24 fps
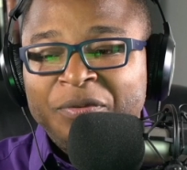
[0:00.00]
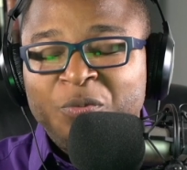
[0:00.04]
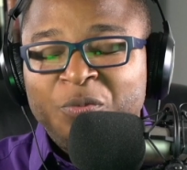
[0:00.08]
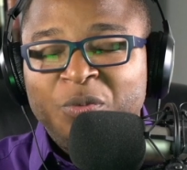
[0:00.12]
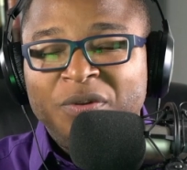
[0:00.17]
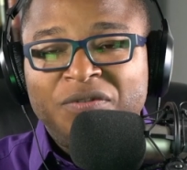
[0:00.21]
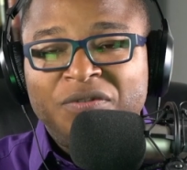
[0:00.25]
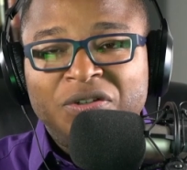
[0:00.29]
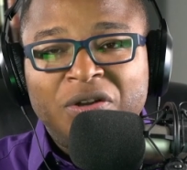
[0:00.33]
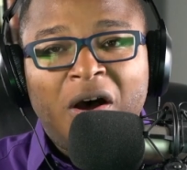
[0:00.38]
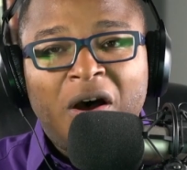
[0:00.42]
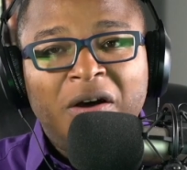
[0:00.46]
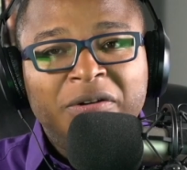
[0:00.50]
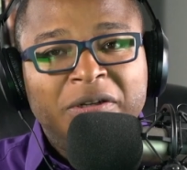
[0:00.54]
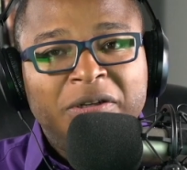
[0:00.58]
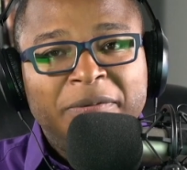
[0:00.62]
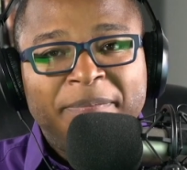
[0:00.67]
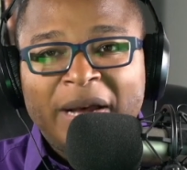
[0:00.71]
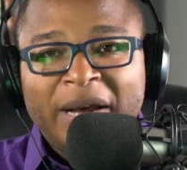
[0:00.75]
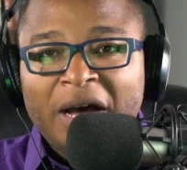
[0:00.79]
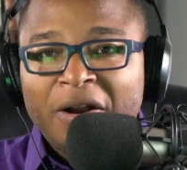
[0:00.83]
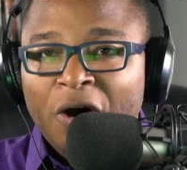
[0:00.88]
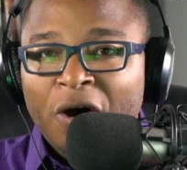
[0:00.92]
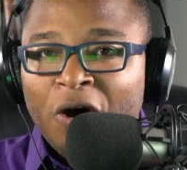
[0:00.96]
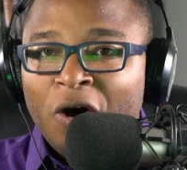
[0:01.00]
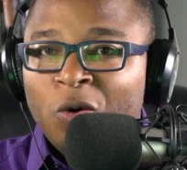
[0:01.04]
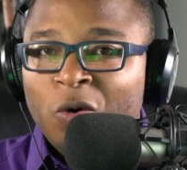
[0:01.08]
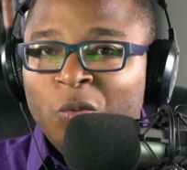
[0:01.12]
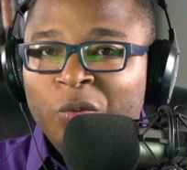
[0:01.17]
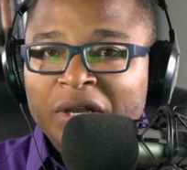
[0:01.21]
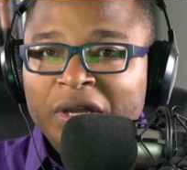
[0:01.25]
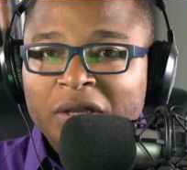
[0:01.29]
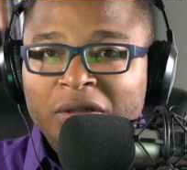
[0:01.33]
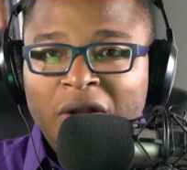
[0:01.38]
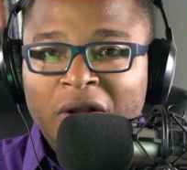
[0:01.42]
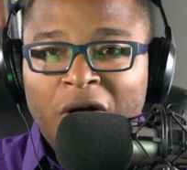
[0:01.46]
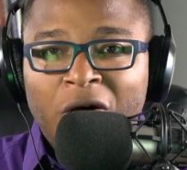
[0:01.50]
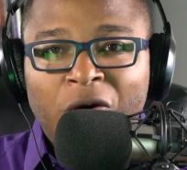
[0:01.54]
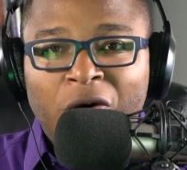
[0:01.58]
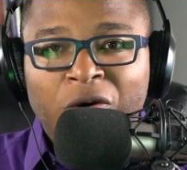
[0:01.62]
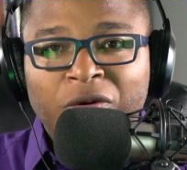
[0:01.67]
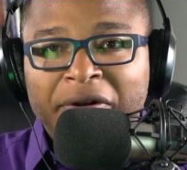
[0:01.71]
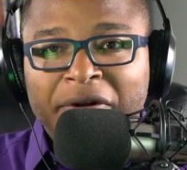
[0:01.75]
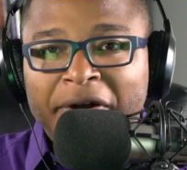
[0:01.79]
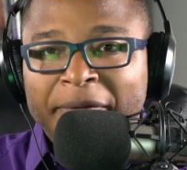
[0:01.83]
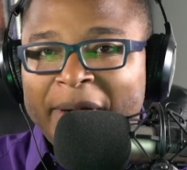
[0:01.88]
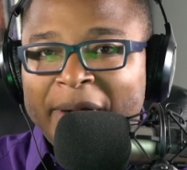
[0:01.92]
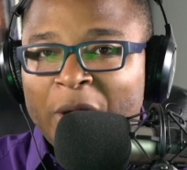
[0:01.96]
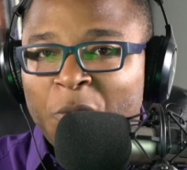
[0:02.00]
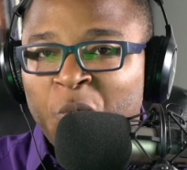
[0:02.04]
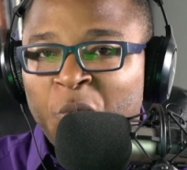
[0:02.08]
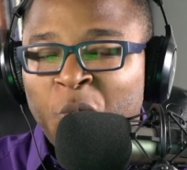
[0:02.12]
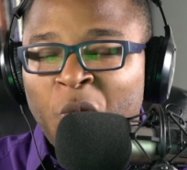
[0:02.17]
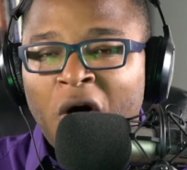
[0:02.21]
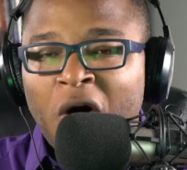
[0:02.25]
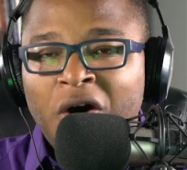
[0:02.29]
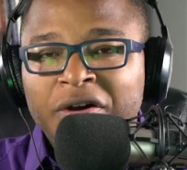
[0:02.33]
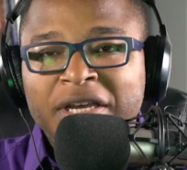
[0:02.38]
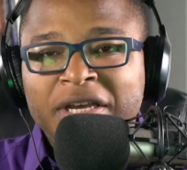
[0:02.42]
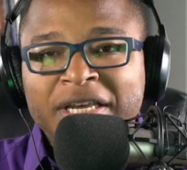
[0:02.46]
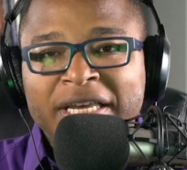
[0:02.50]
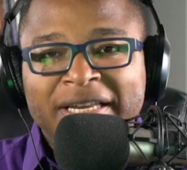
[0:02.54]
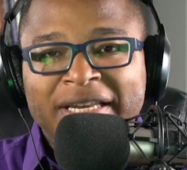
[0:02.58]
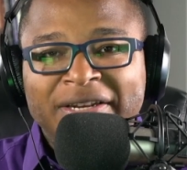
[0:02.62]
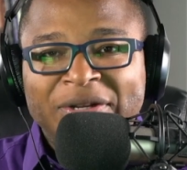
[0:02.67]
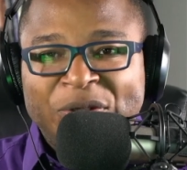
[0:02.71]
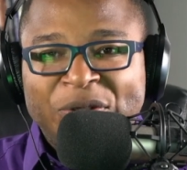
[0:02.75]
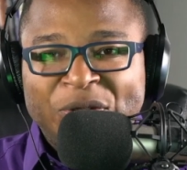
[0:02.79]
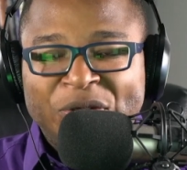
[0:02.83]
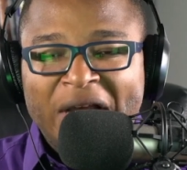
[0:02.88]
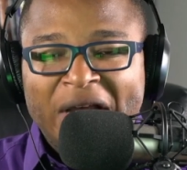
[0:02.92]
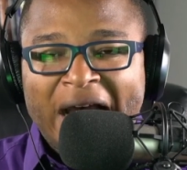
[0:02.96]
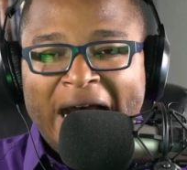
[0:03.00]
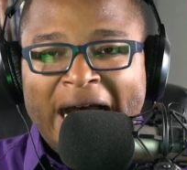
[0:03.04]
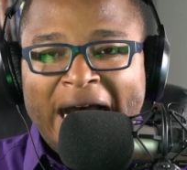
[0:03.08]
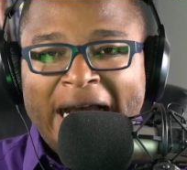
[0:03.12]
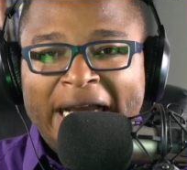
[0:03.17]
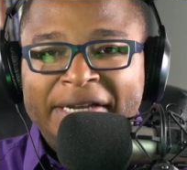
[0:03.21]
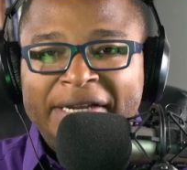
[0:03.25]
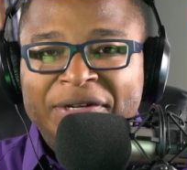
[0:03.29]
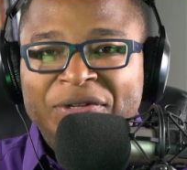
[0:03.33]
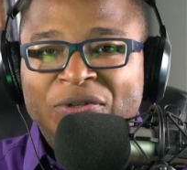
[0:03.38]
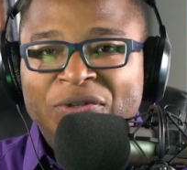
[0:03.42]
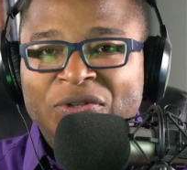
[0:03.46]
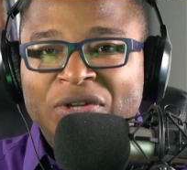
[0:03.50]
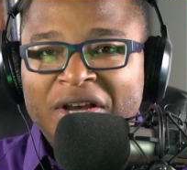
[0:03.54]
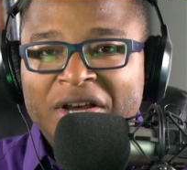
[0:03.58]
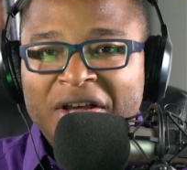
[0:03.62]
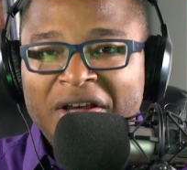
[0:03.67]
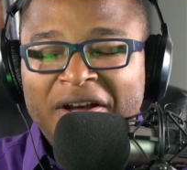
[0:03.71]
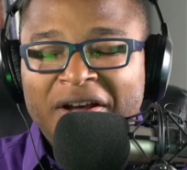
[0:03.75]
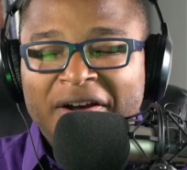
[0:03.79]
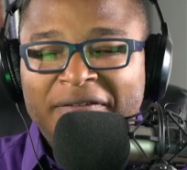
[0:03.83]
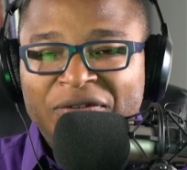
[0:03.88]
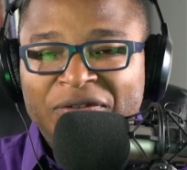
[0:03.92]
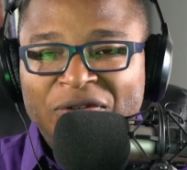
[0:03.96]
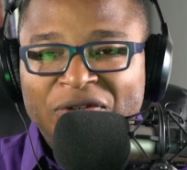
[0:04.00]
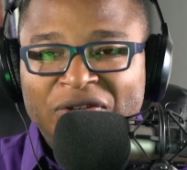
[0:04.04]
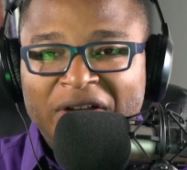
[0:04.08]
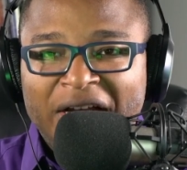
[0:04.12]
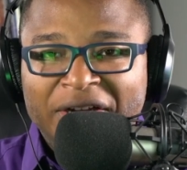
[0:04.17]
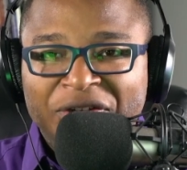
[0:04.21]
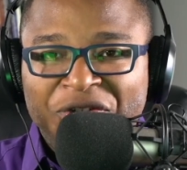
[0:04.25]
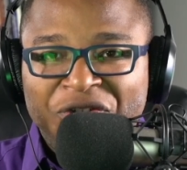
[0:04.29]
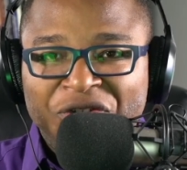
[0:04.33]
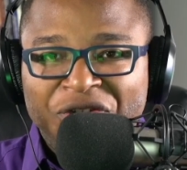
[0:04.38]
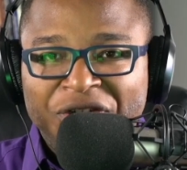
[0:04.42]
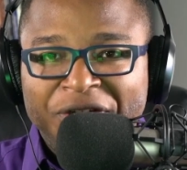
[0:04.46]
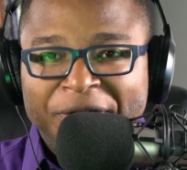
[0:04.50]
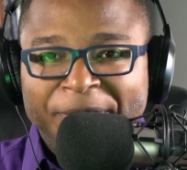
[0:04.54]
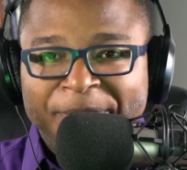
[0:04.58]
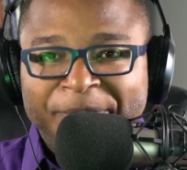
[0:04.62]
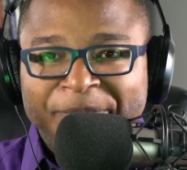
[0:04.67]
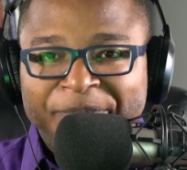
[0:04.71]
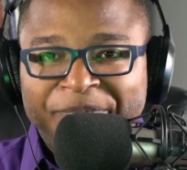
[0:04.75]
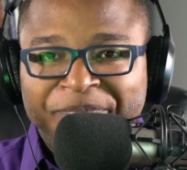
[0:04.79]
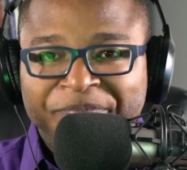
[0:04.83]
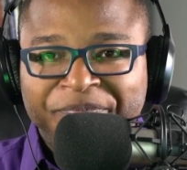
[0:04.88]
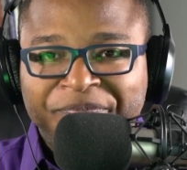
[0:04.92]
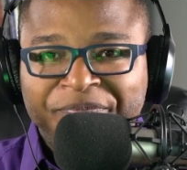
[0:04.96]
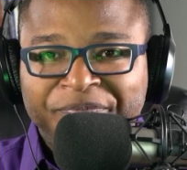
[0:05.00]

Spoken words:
We've talked about all week long about walking in the signs of sonship.